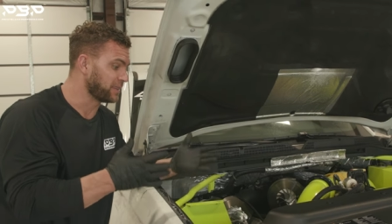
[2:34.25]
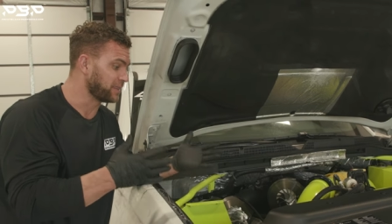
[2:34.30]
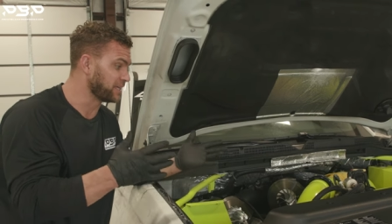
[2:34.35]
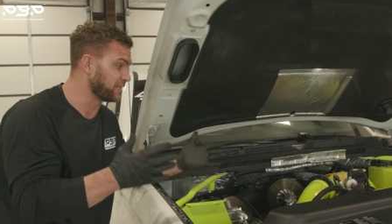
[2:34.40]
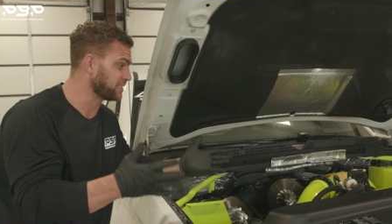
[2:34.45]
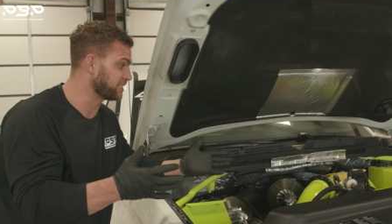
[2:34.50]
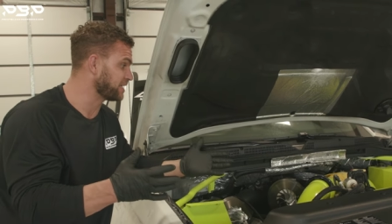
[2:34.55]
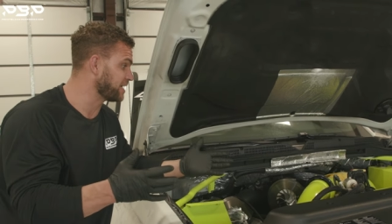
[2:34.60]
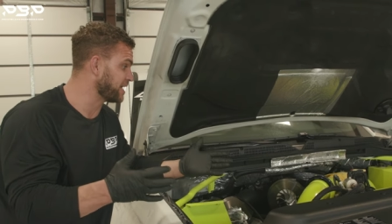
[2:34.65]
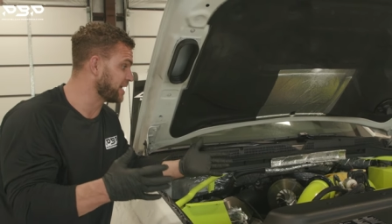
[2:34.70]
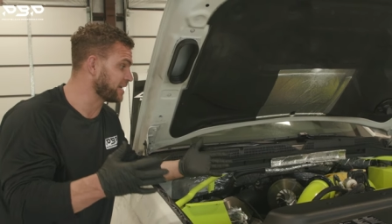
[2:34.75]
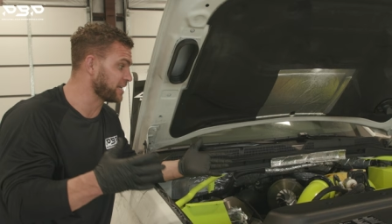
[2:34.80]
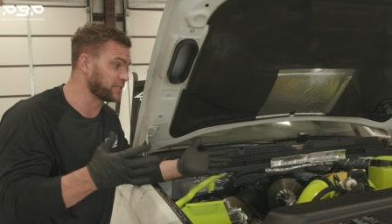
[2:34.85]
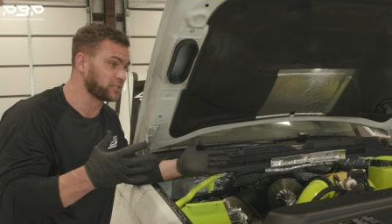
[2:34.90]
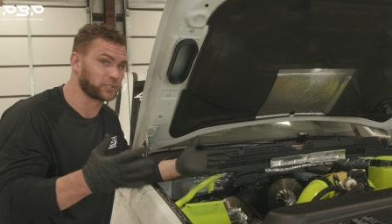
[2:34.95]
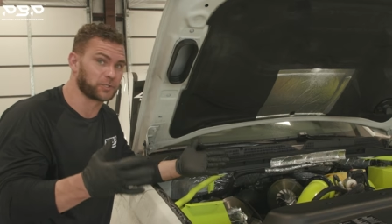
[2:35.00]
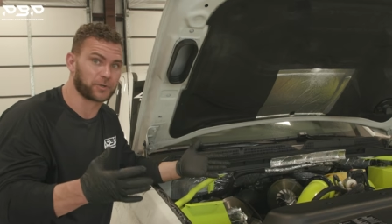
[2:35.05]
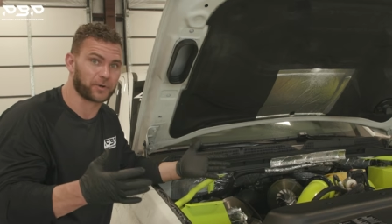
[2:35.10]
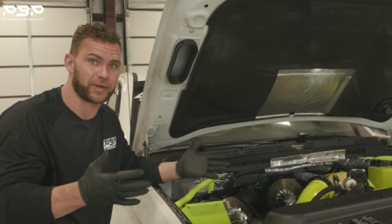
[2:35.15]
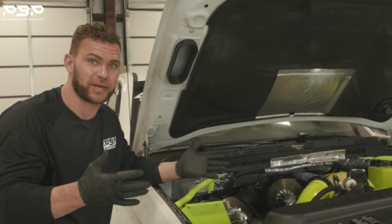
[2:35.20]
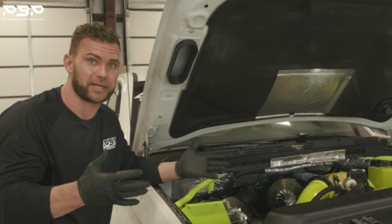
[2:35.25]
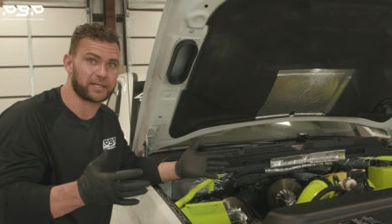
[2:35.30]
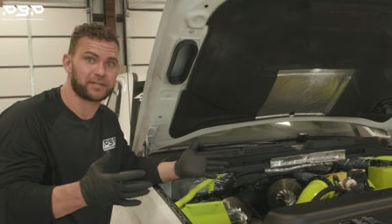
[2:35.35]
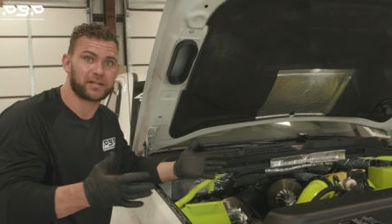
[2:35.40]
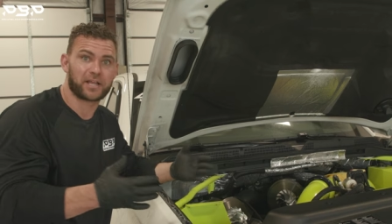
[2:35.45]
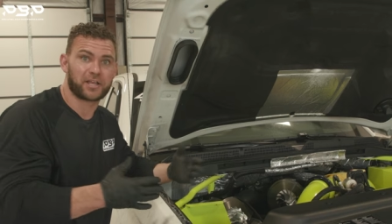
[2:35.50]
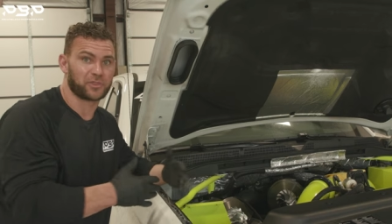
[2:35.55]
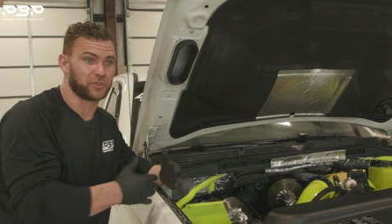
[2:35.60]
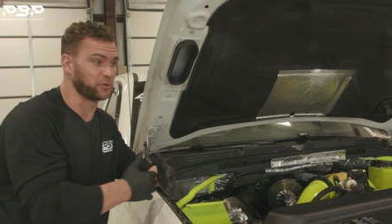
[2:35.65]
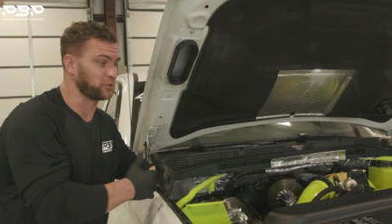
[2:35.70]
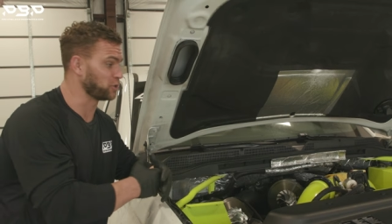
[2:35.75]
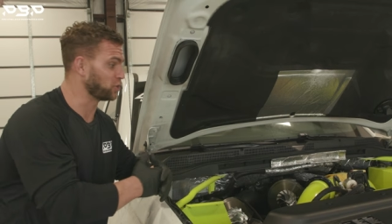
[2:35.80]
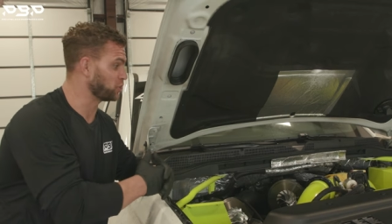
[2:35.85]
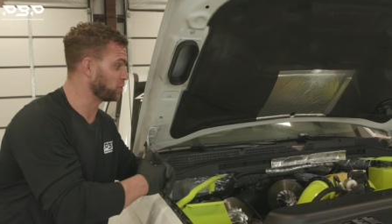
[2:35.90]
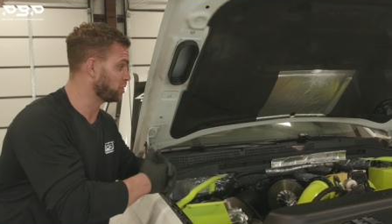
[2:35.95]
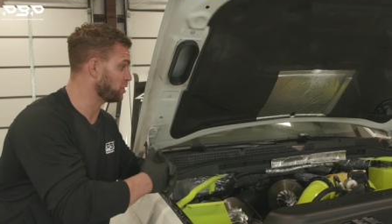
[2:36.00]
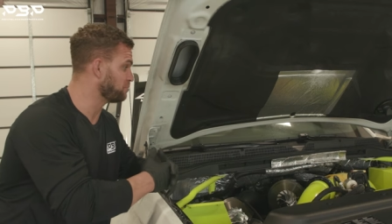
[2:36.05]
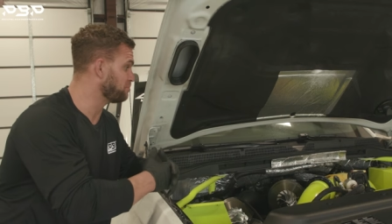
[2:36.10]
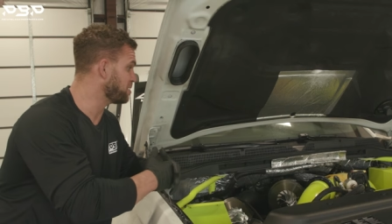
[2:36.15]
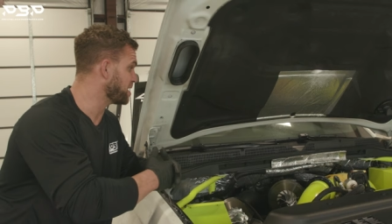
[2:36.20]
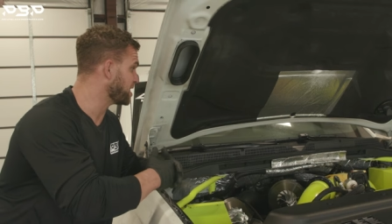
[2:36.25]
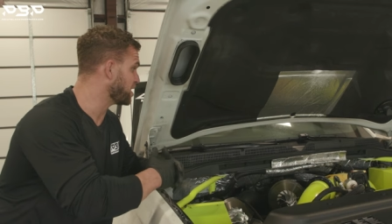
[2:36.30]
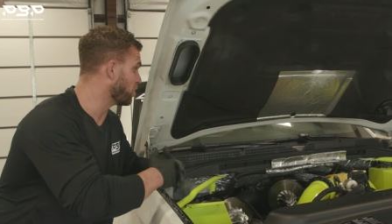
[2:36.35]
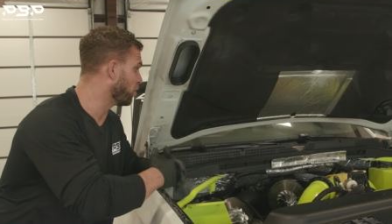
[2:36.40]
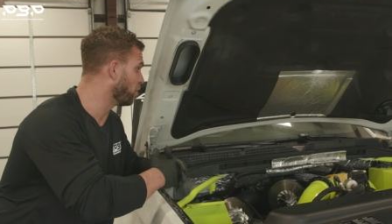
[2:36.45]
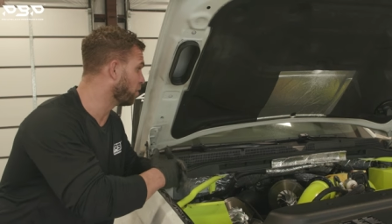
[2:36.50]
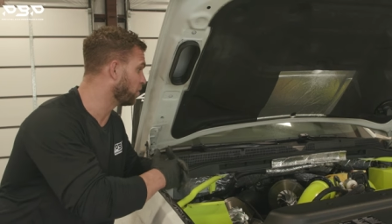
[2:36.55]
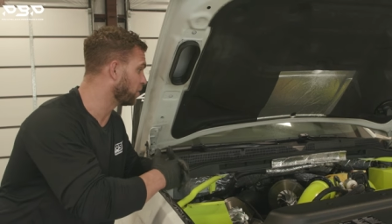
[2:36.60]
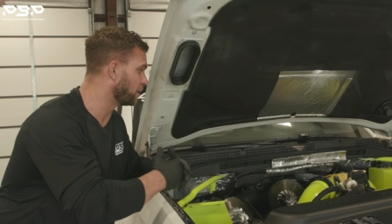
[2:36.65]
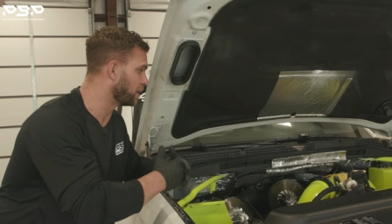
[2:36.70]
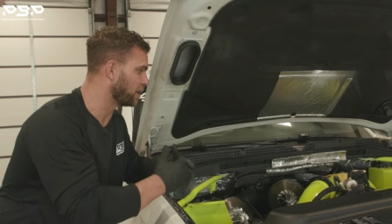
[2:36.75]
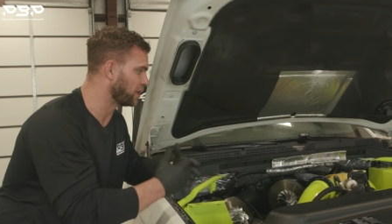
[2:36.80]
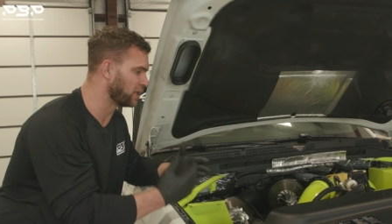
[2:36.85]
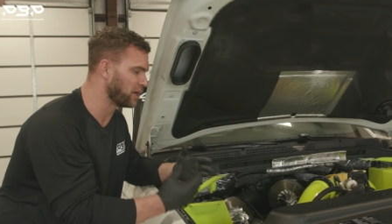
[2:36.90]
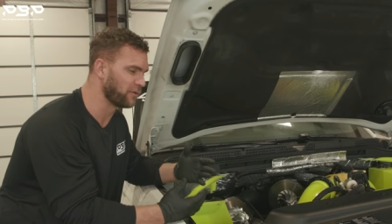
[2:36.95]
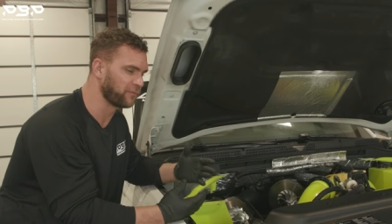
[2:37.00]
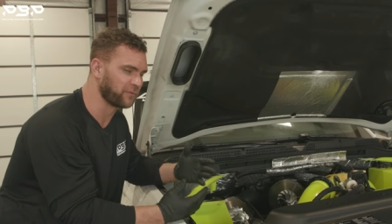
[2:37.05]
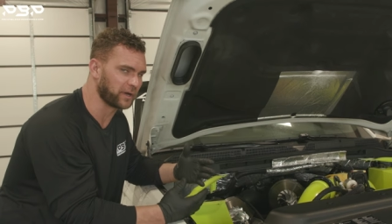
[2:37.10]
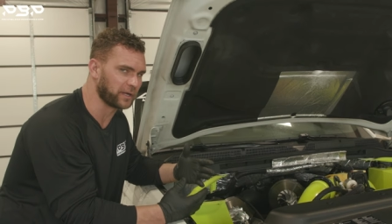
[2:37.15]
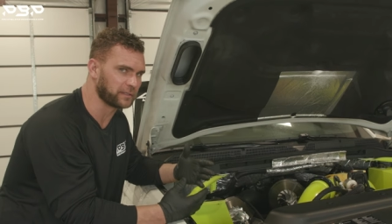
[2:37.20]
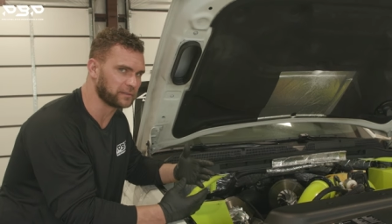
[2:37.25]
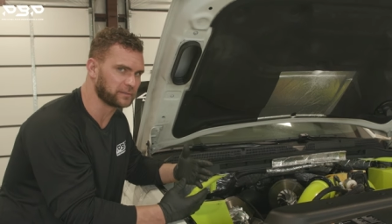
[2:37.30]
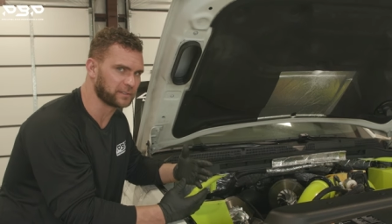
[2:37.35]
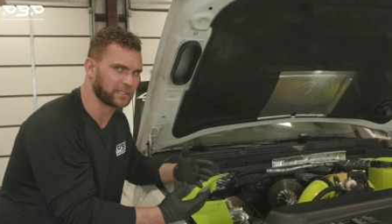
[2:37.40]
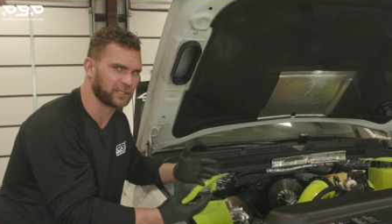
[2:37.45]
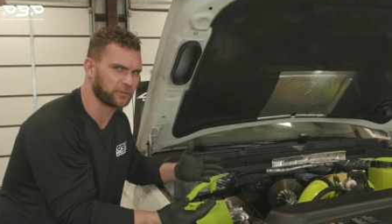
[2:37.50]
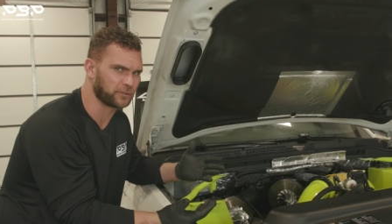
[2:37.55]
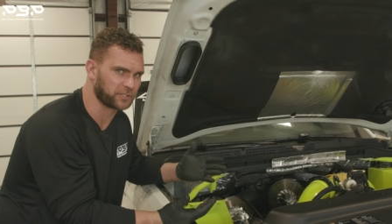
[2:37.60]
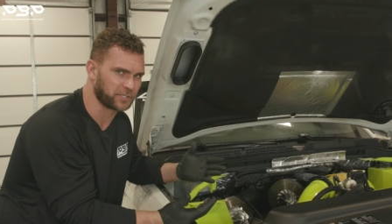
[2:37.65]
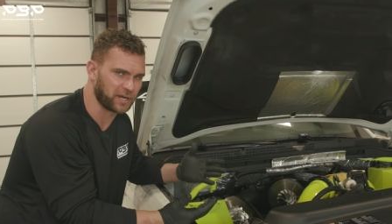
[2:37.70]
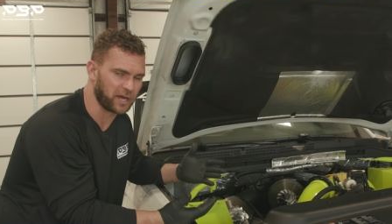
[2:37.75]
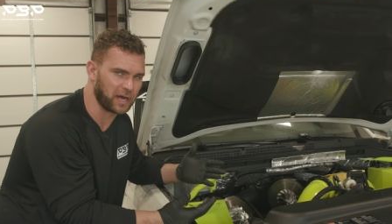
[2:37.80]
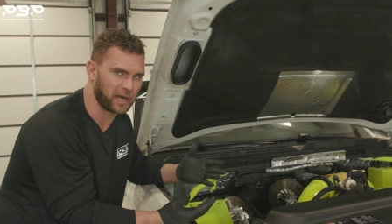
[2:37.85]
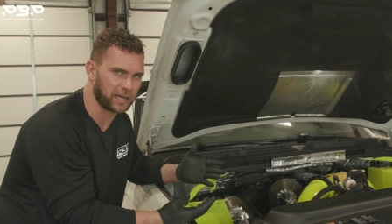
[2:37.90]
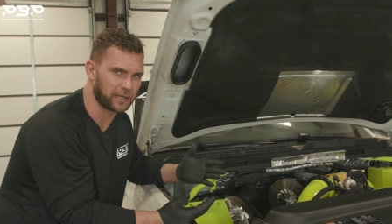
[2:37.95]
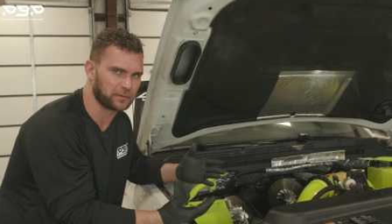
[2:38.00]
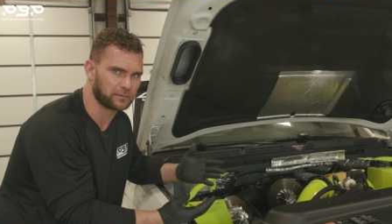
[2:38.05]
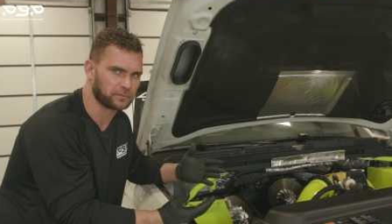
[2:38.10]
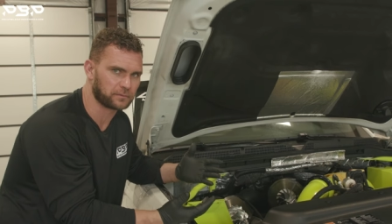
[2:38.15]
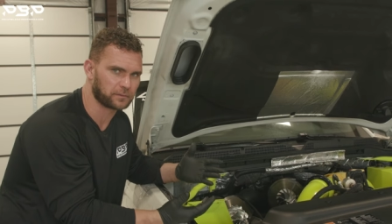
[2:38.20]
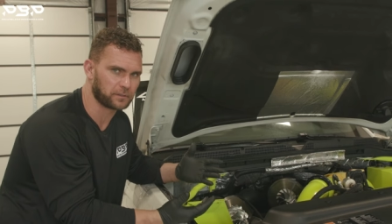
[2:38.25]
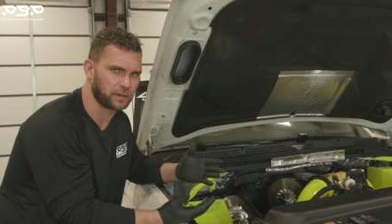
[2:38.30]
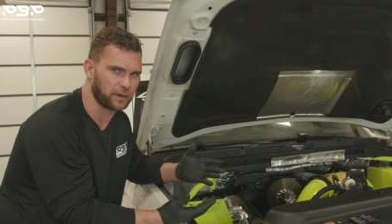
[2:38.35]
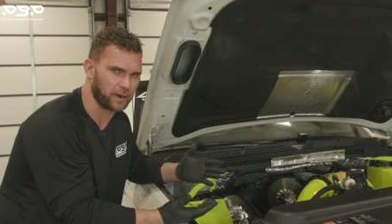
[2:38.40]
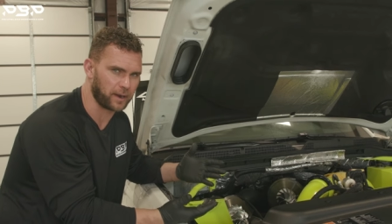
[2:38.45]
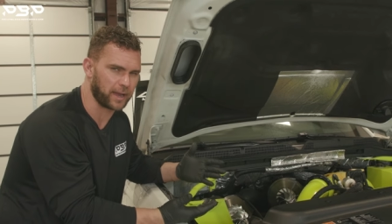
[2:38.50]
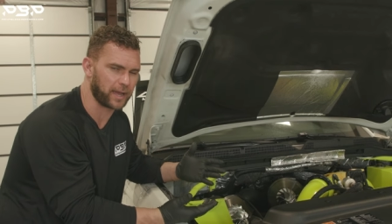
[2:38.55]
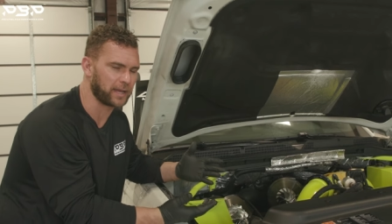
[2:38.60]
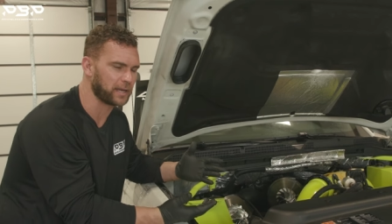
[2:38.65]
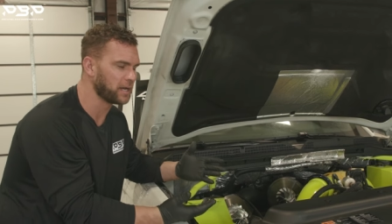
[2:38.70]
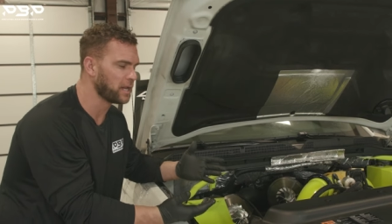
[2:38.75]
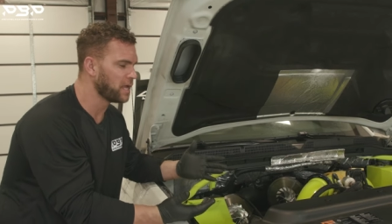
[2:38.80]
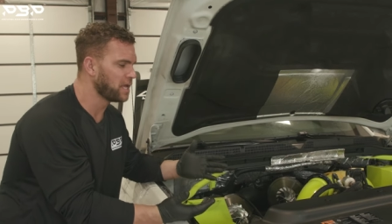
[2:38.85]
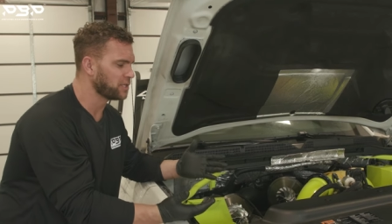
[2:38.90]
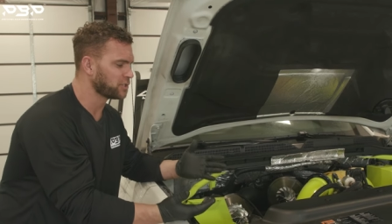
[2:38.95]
This kit is green, there should be oil all over it, and there's not, all right?